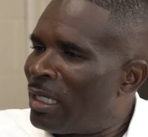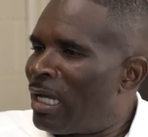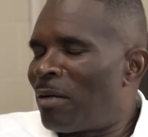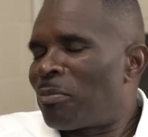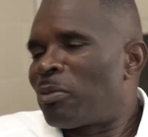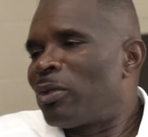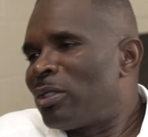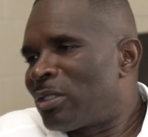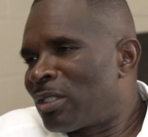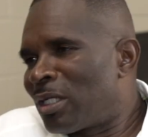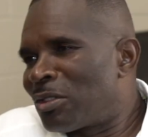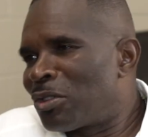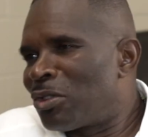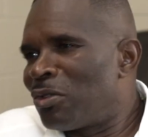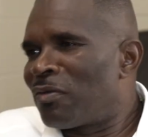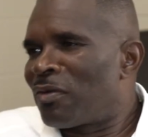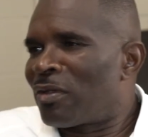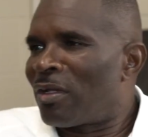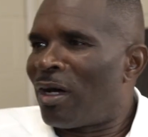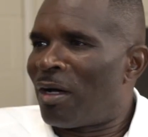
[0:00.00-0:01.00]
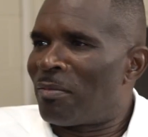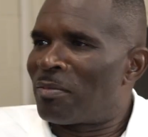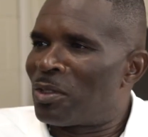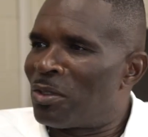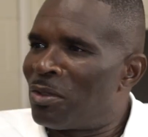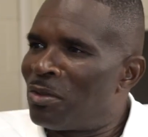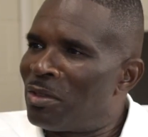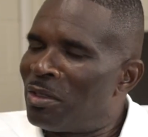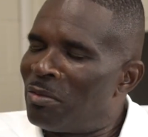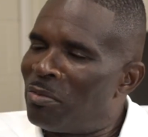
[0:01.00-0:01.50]
I appreciate you for the
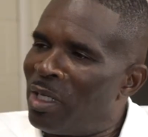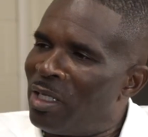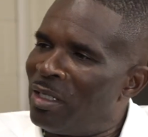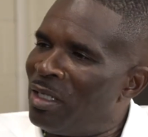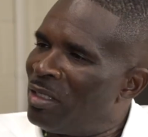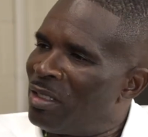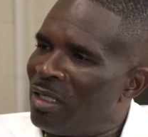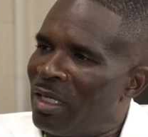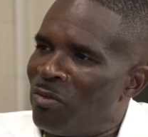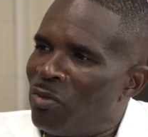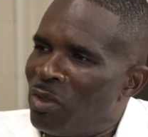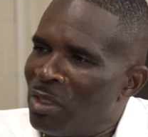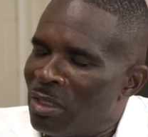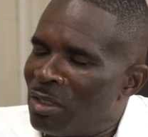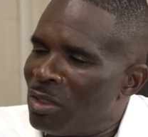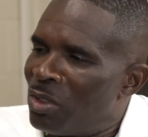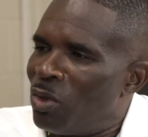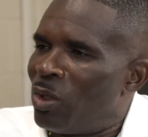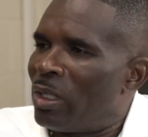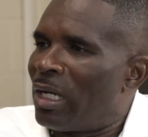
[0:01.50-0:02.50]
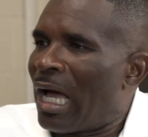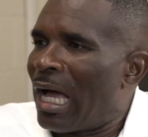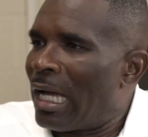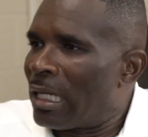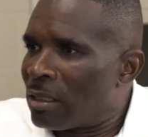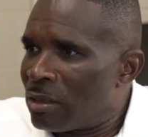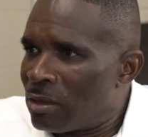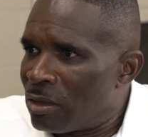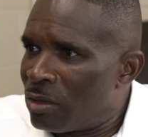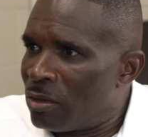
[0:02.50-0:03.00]
opportunity, man. Anything we can do and I
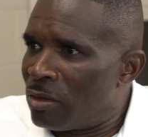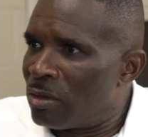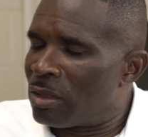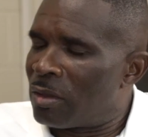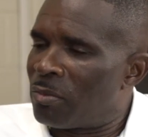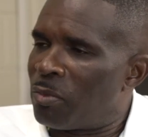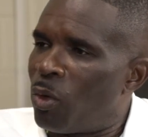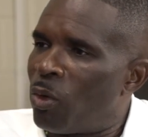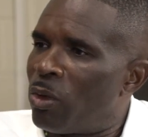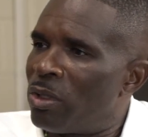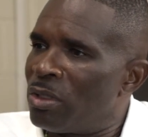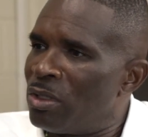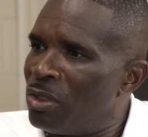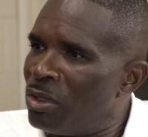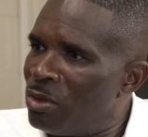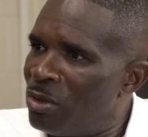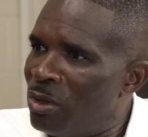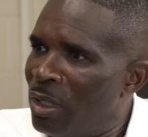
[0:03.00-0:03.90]
can do to support you